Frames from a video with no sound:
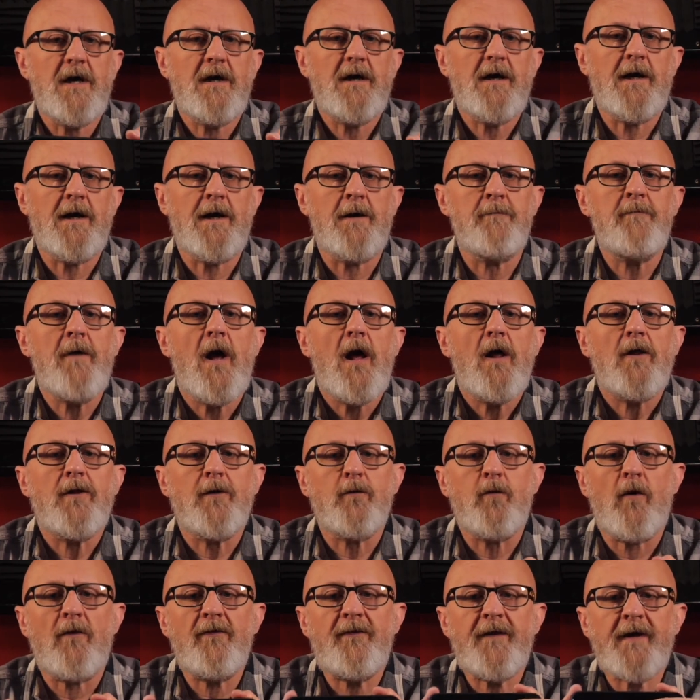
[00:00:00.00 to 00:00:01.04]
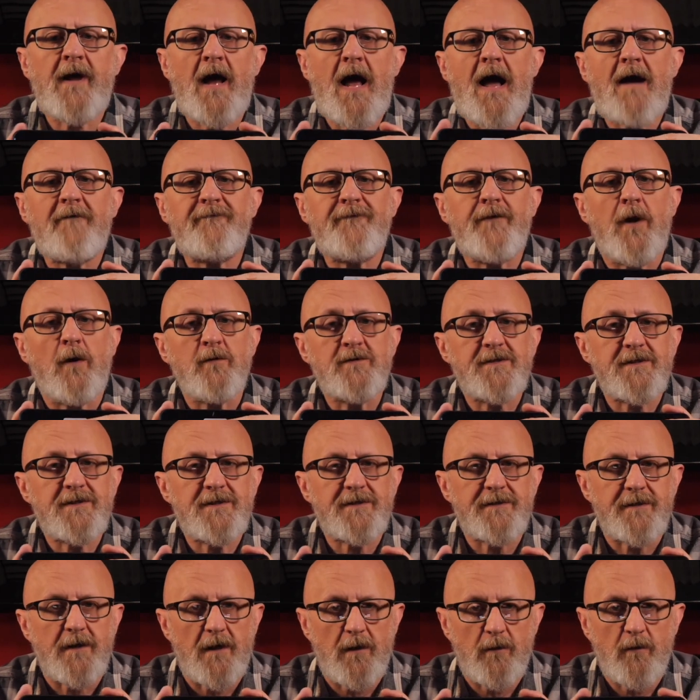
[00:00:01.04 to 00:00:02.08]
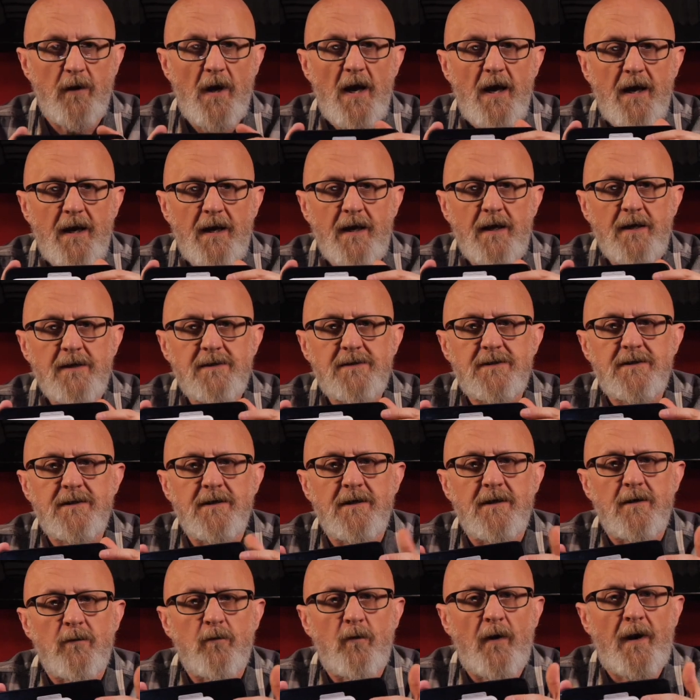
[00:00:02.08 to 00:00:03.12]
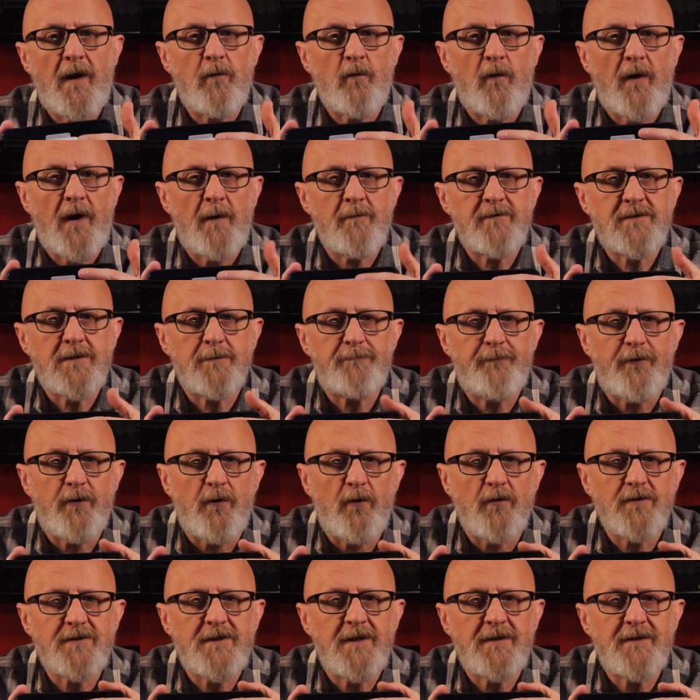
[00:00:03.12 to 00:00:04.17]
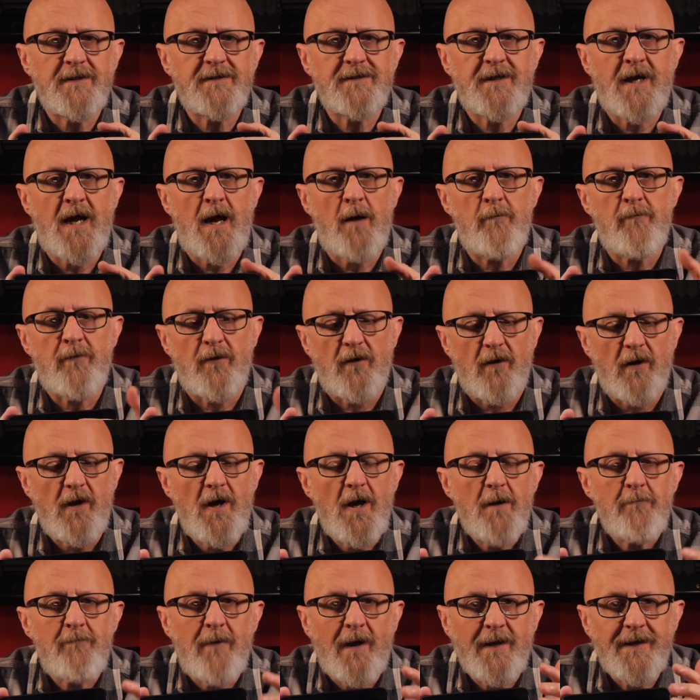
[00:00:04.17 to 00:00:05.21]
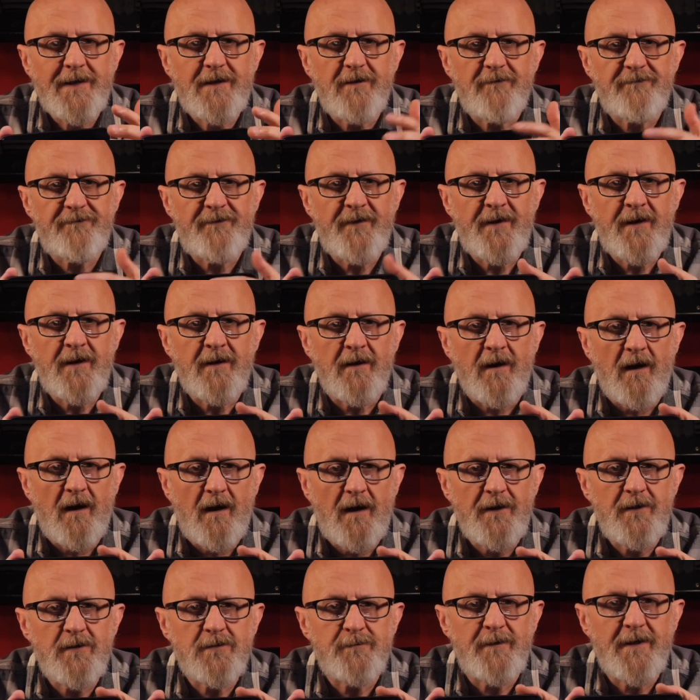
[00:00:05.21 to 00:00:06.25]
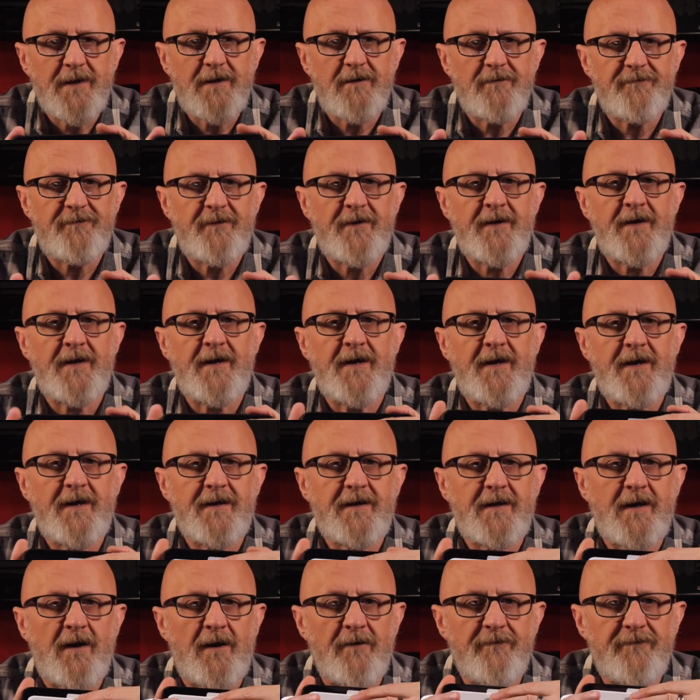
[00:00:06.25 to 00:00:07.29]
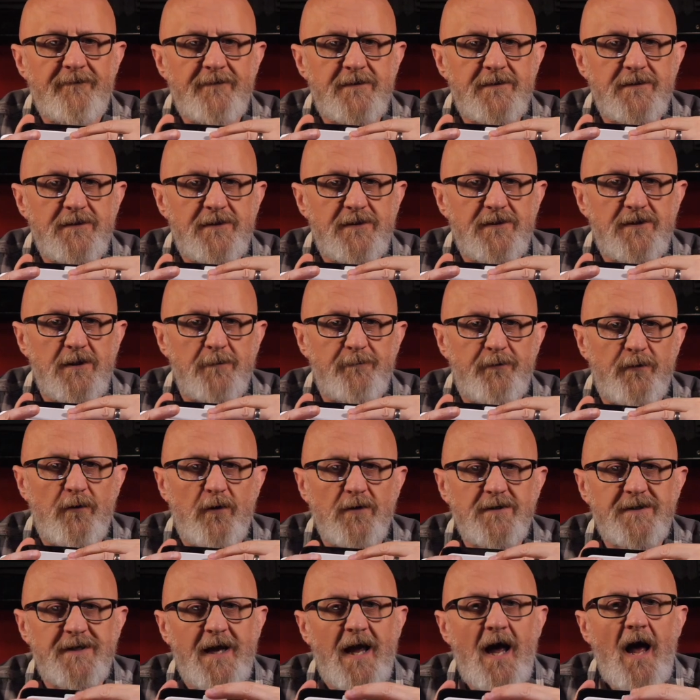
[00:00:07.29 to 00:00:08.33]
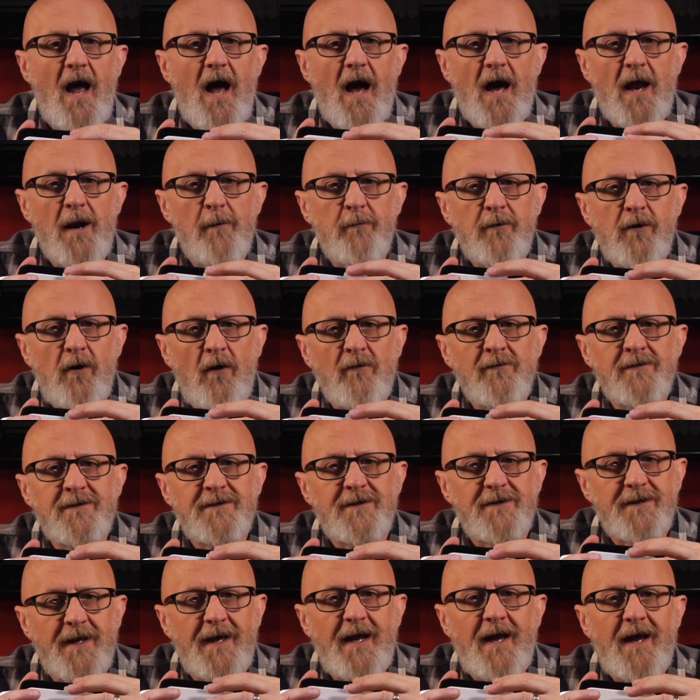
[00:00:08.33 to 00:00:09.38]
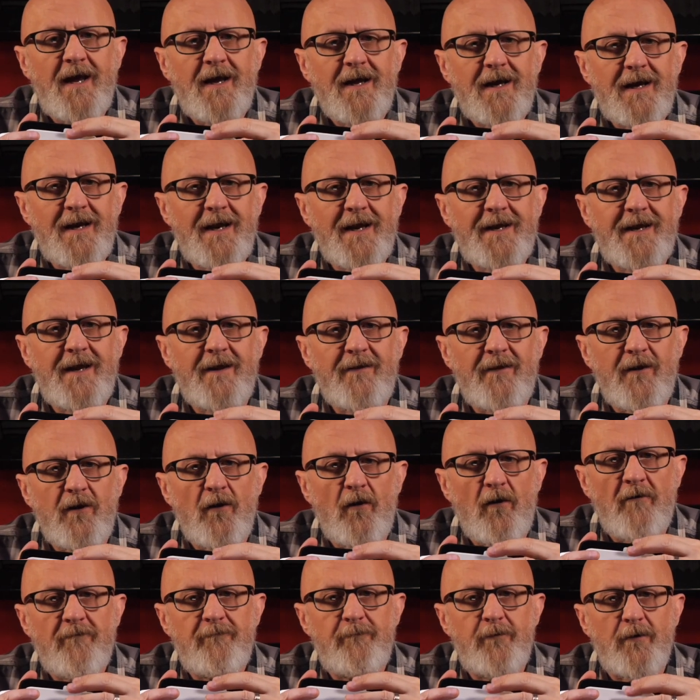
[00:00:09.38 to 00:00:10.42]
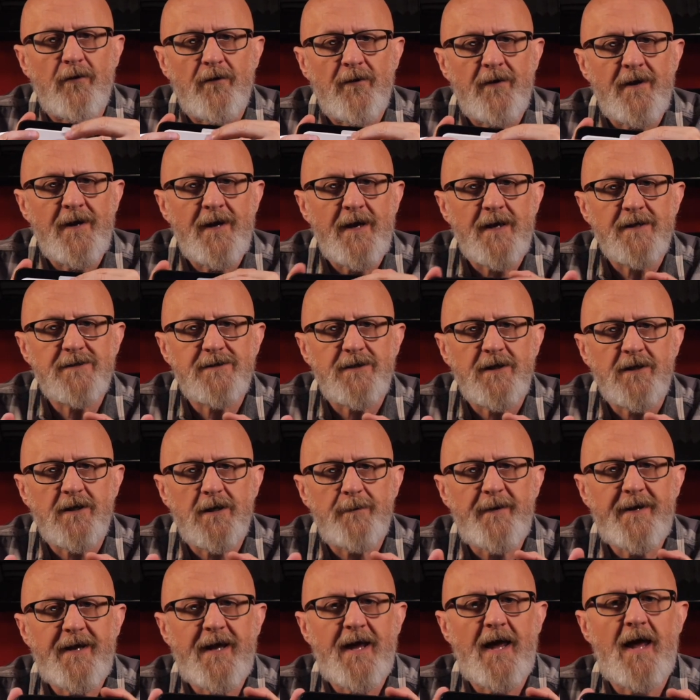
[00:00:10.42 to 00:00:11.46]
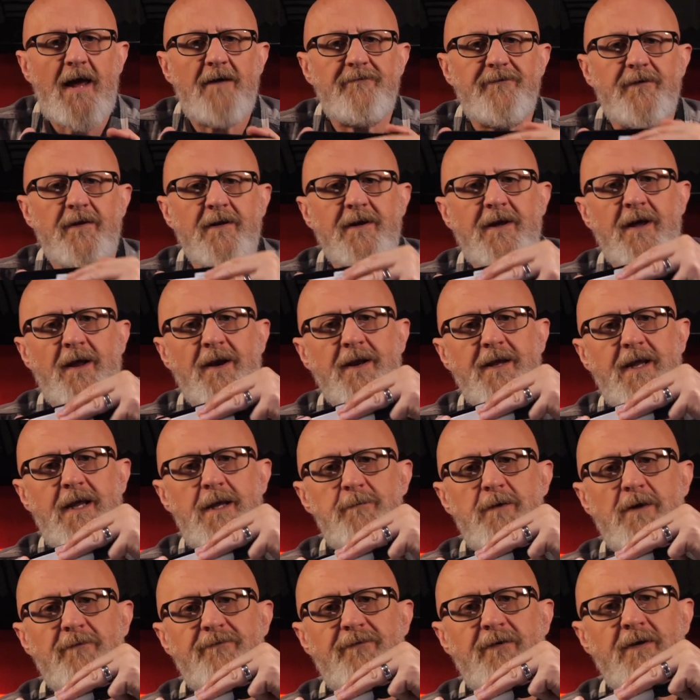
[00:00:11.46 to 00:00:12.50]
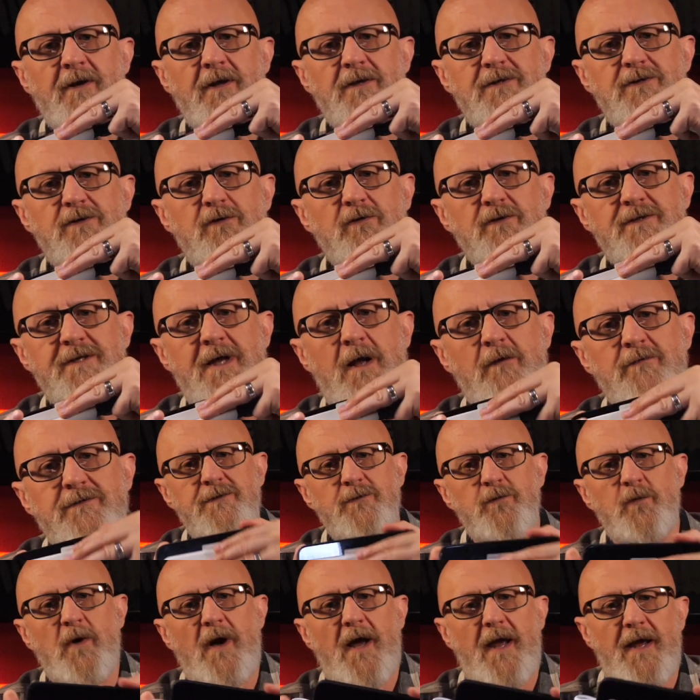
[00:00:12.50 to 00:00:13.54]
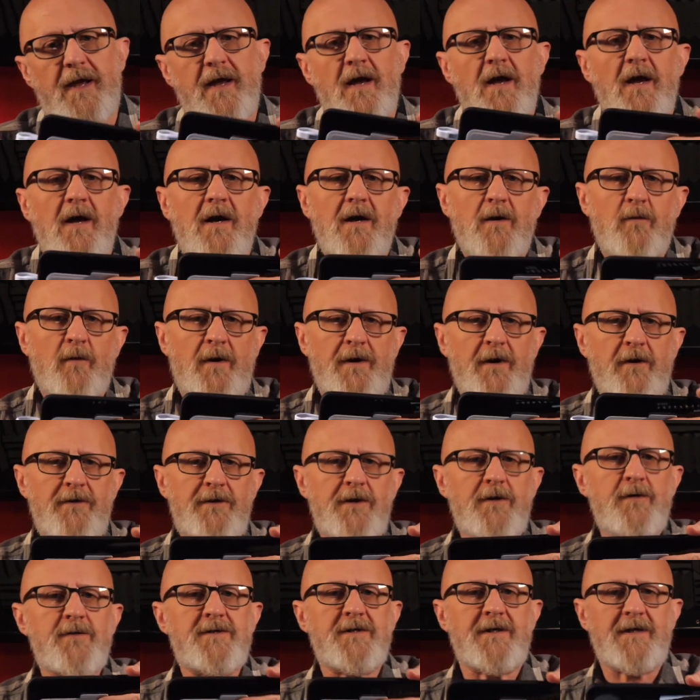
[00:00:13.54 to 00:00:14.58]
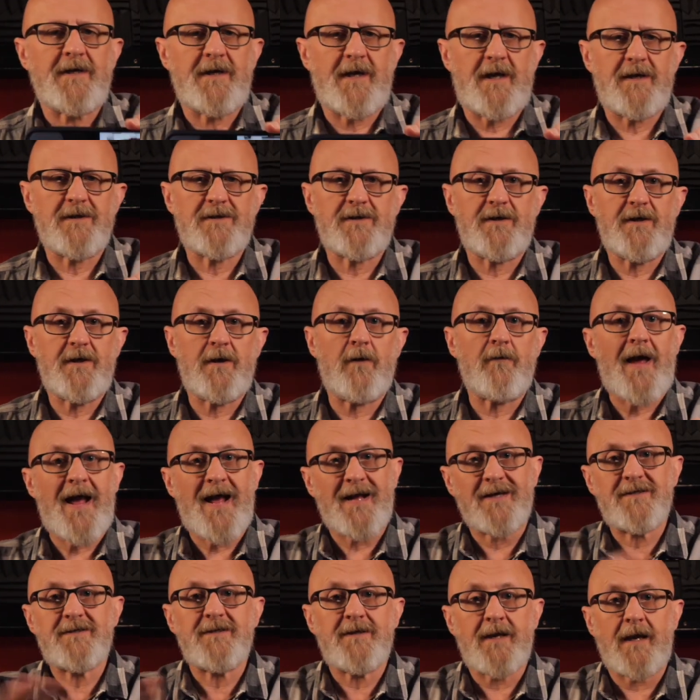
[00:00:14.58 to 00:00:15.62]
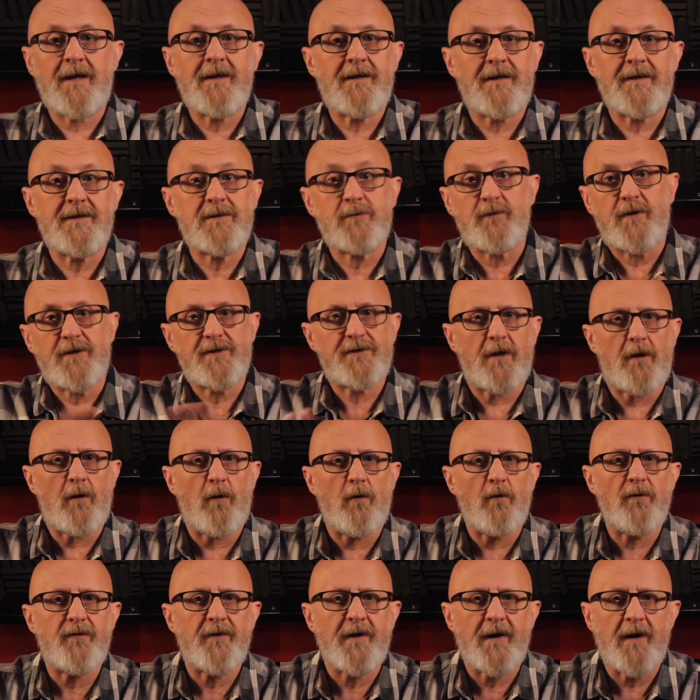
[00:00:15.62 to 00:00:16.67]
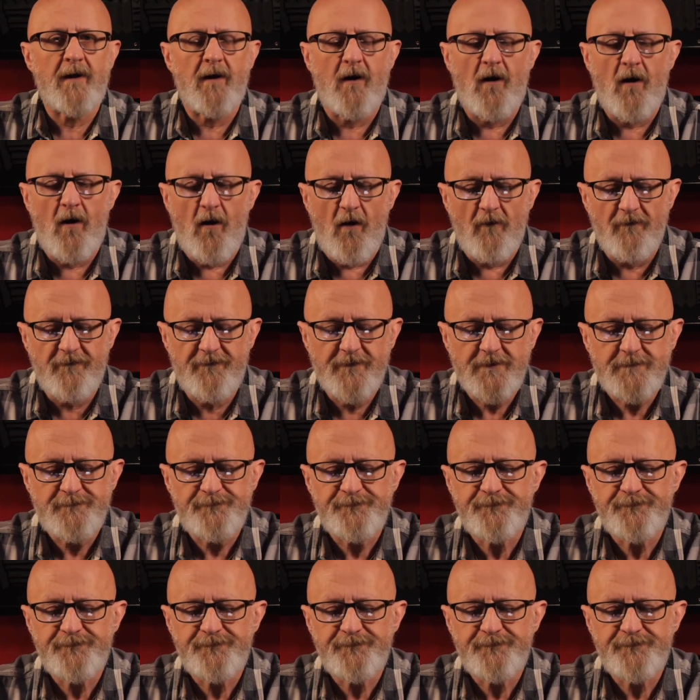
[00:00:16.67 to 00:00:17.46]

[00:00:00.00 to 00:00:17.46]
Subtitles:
The one thing I have noticed though is that when I'm supporting this camera, I use my little finger here kind of to support it, and I'm constantly clicking the on-off button here. So you've got to be careful and kind of keep your finger tucked out way when you're using it, so you don't accidentally switch the whole thing off.